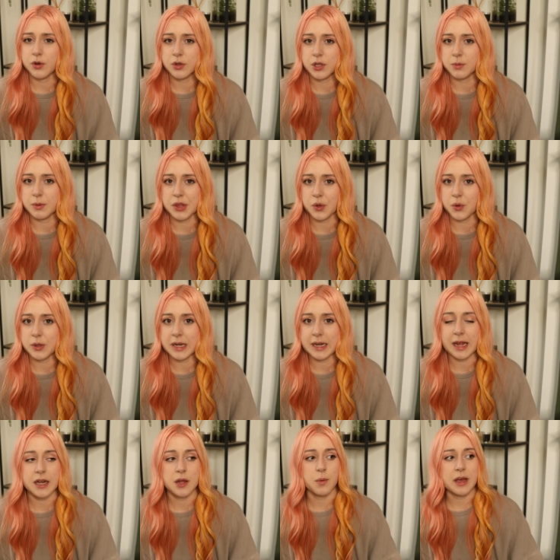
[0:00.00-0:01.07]
vocal with
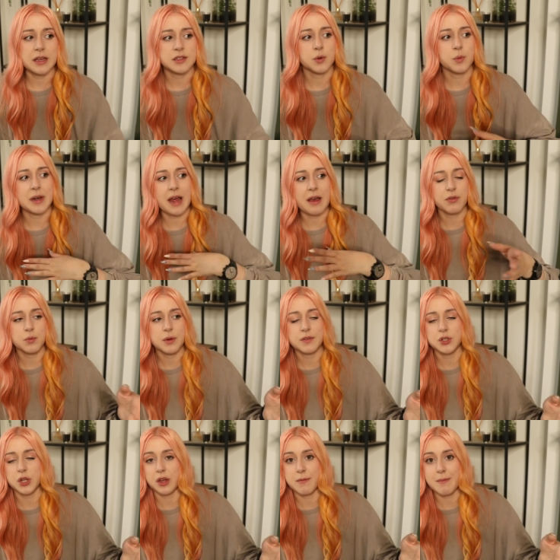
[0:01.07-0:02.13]
Oakley anyway, so whenever we've
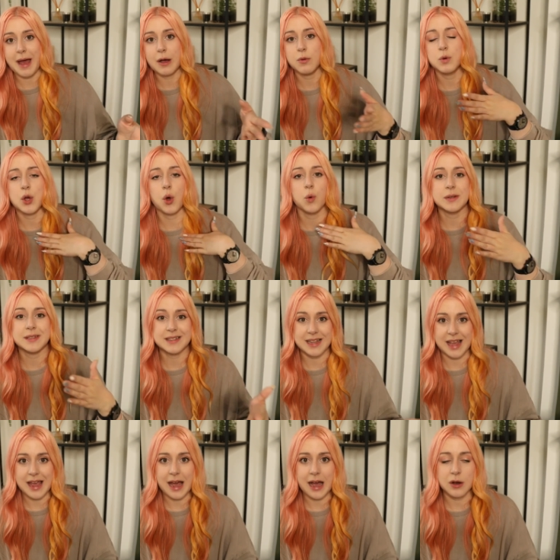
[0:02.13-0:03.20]
took him out, we always
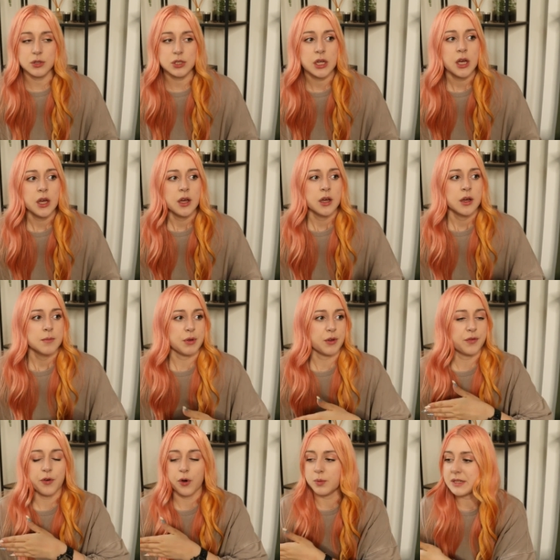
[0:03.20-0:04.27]
say it out.
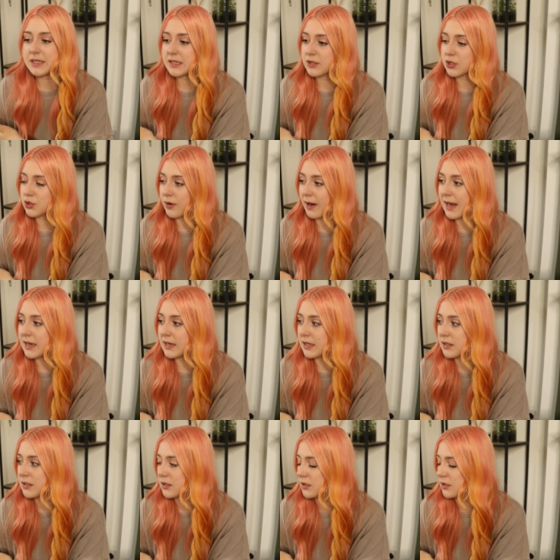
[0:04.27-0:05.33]
Before we did the
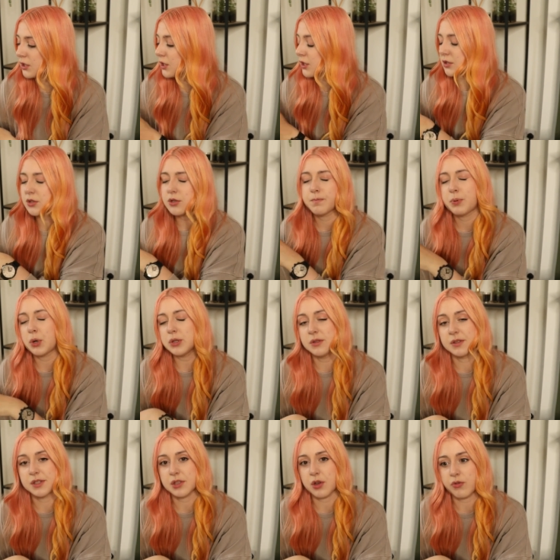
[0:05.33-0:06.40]
training,
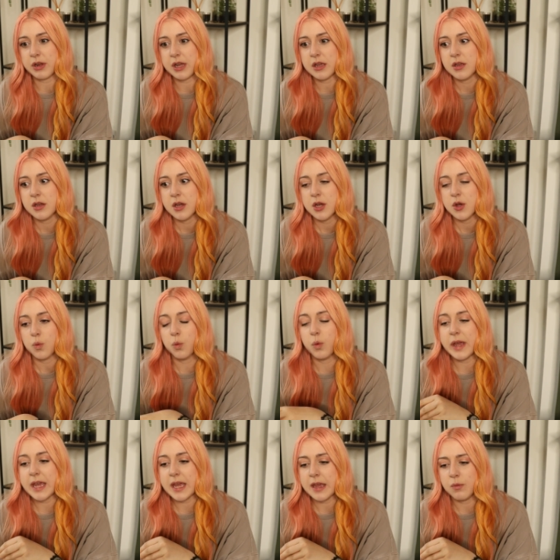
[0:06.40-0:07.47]

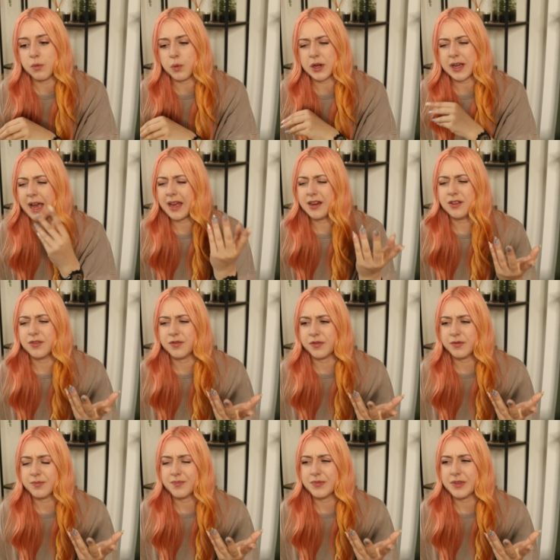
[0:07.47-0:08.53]
we were kind of